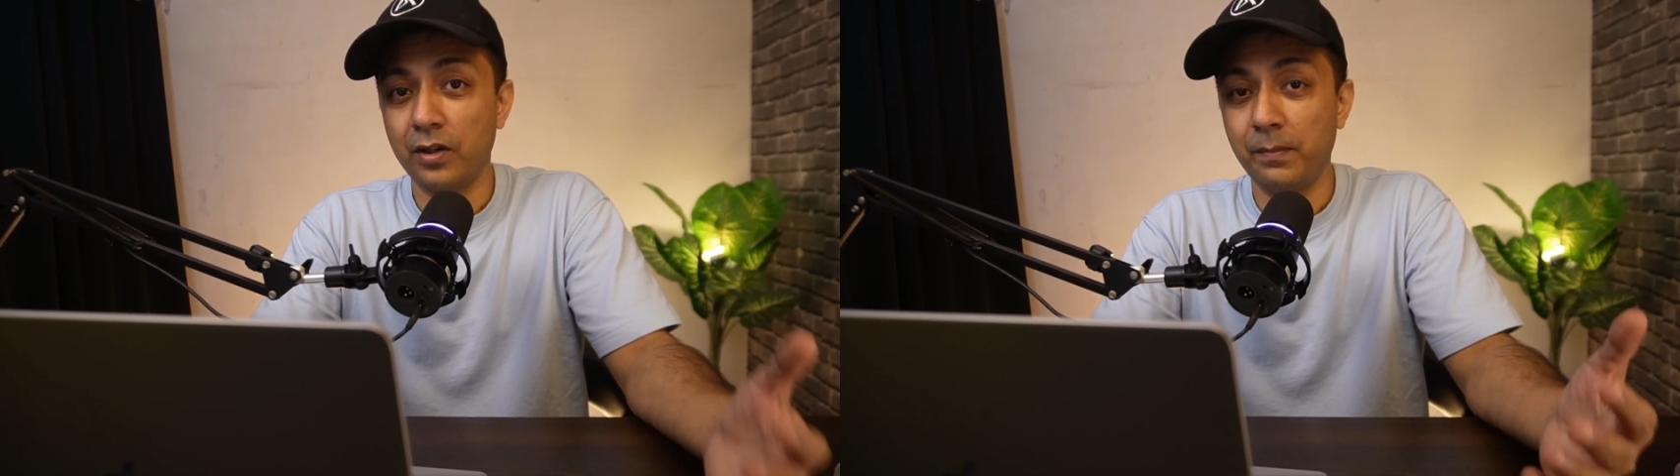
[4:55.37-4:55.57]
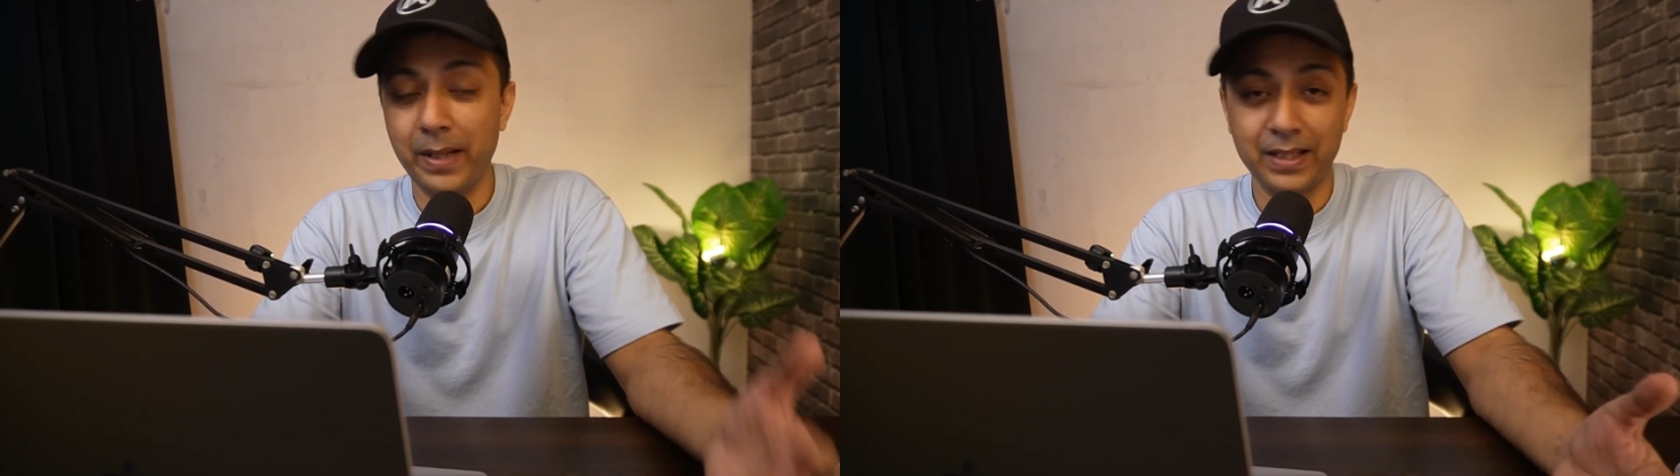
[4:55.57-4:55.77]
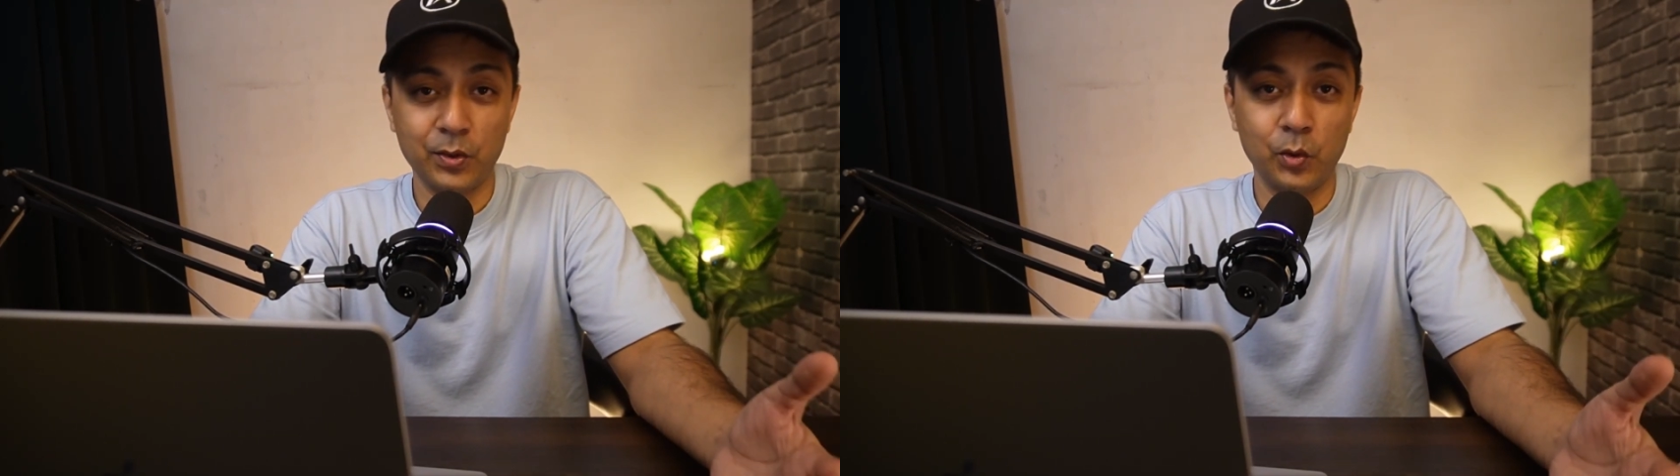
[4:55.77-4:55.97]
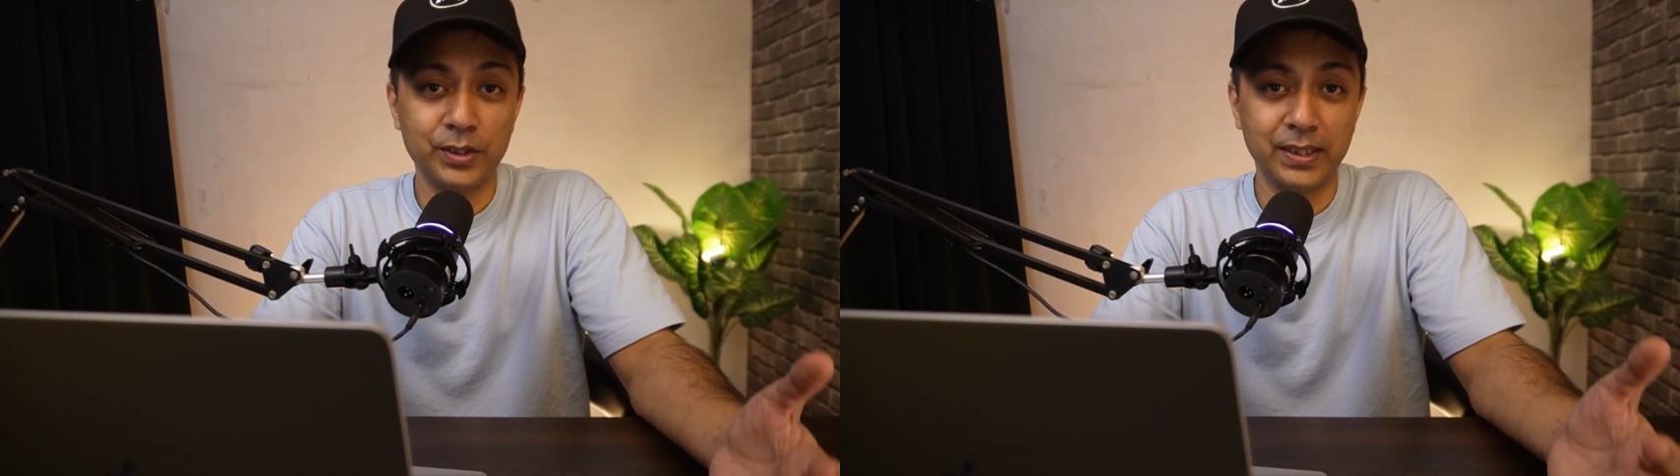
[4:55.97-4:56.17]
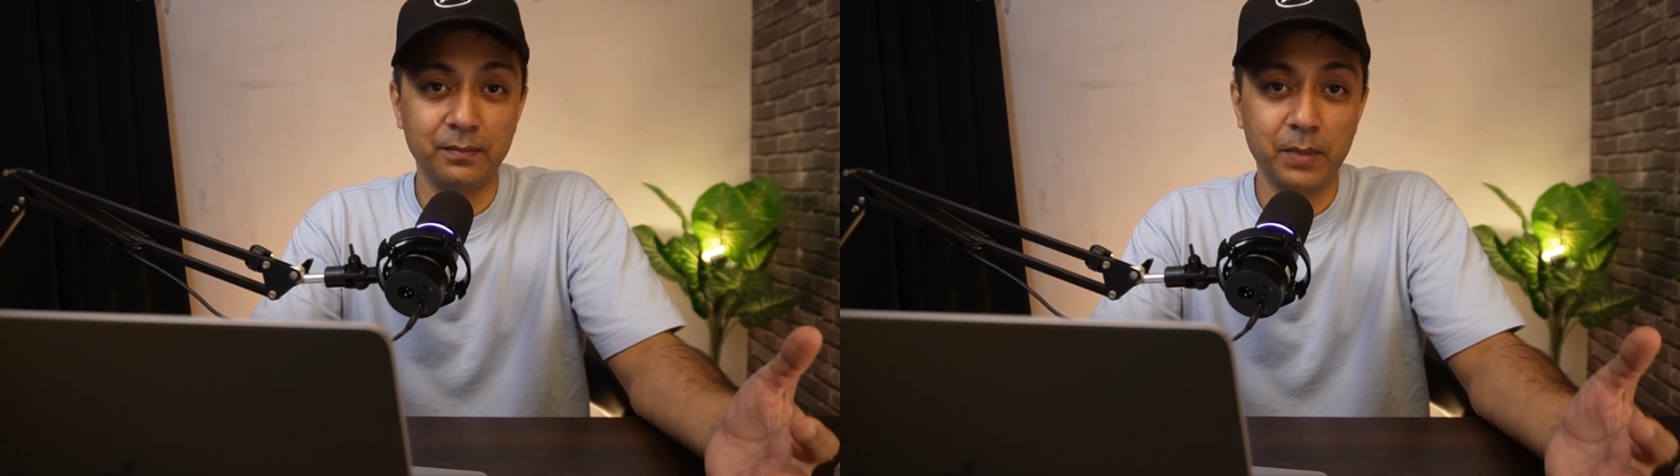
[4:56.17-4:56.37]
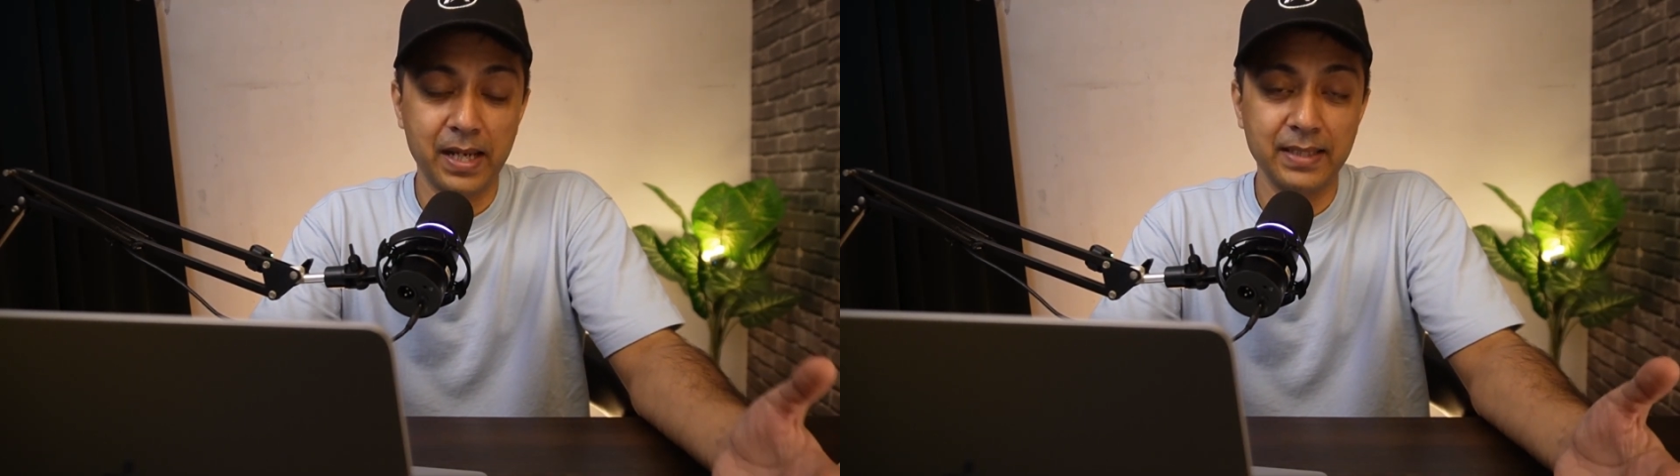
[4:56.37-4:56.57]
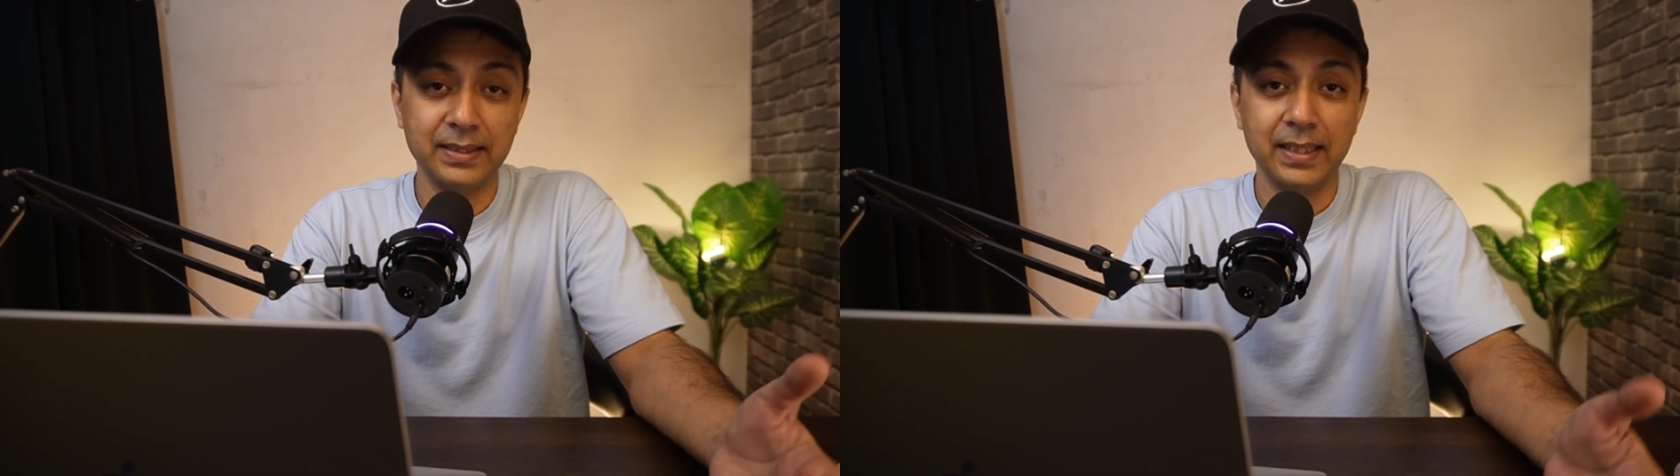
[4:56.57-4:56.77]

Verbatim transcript: the best hosting plans,